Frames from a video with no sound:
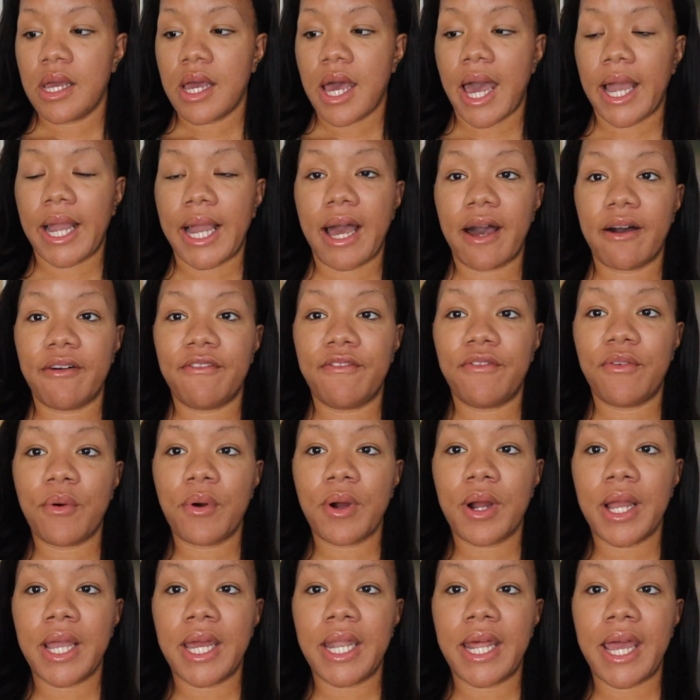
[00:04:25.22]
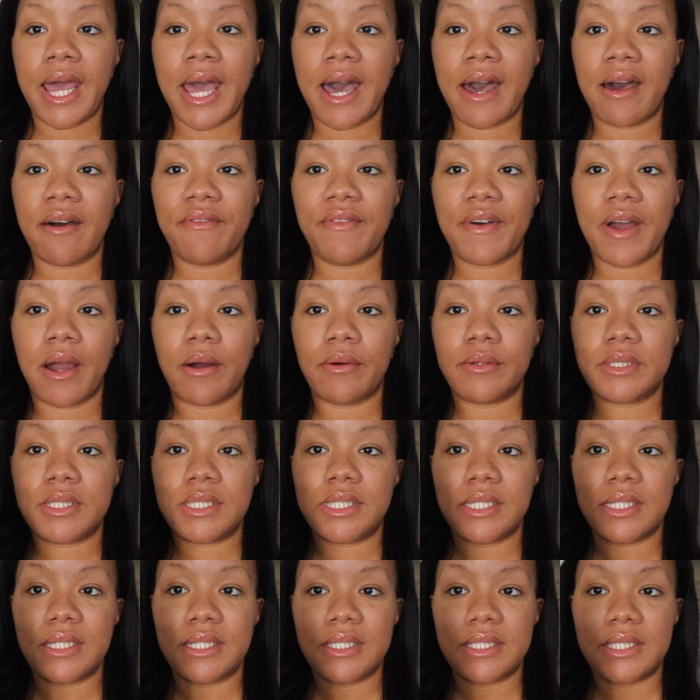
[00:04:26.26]
I got 4.5
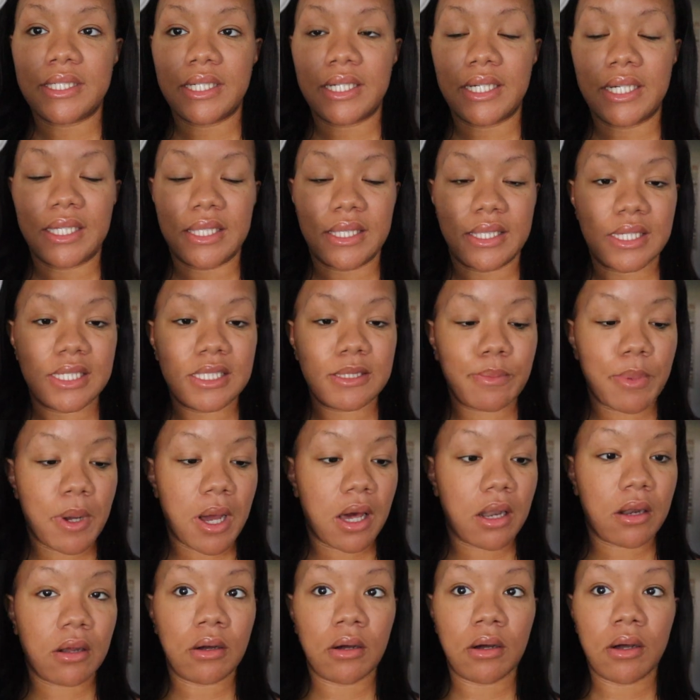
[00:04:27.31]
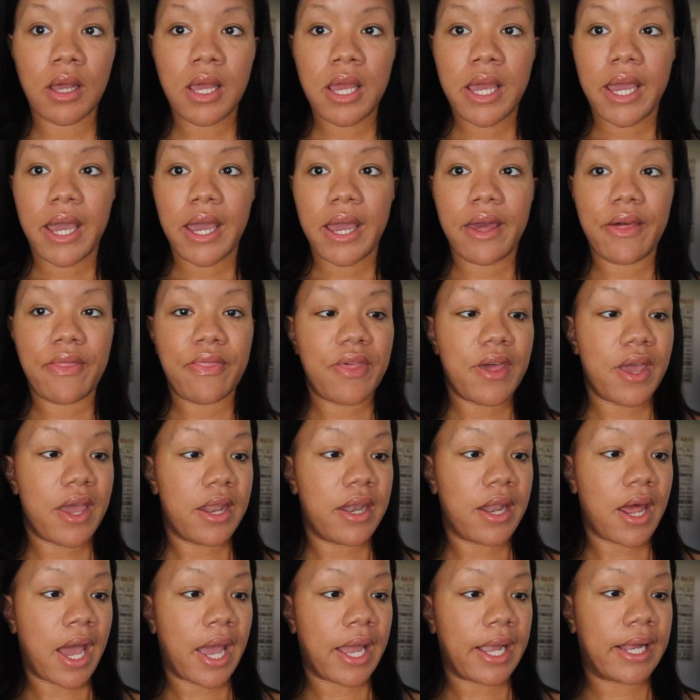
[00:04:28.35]
ounces in this bottle, and
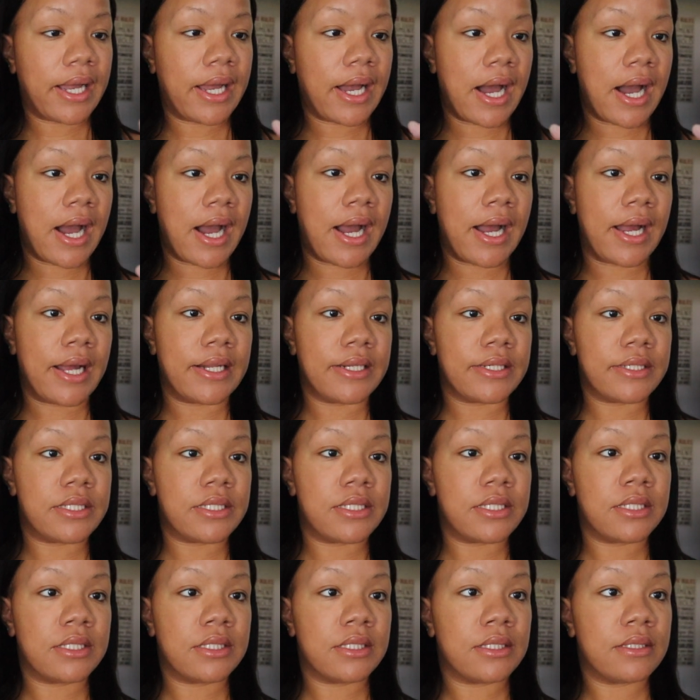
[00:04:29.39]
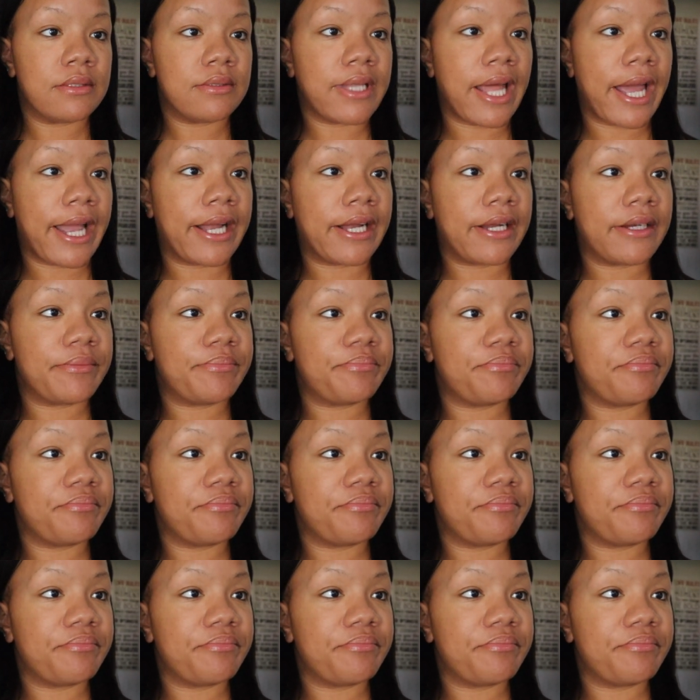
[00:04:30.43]
then I got like